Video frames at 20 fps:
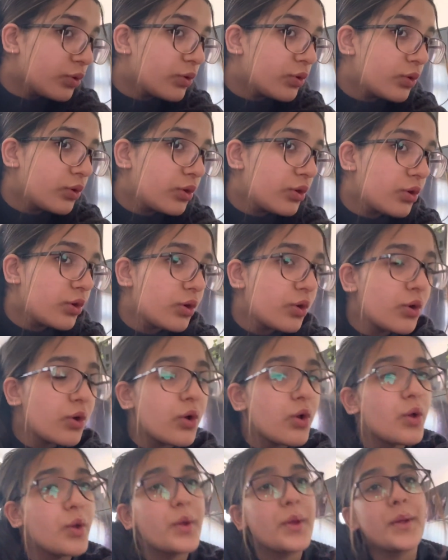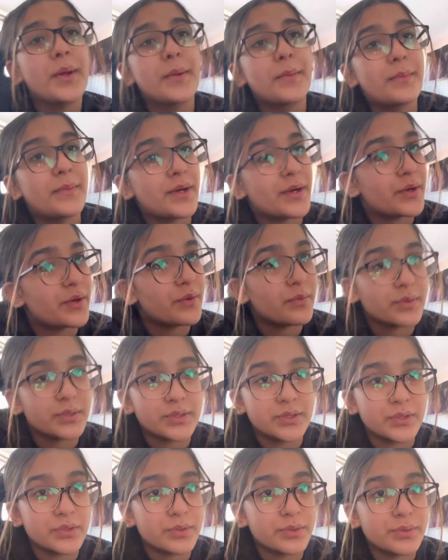But I don't know what
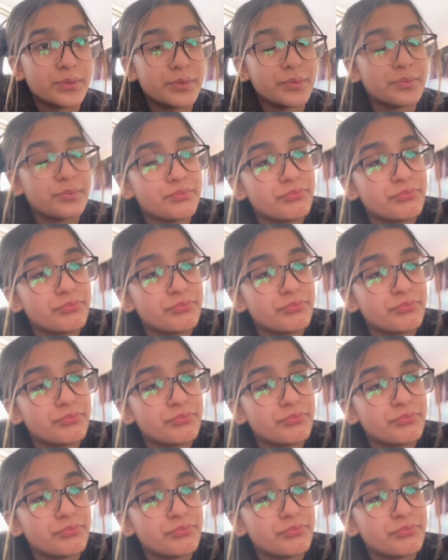to do.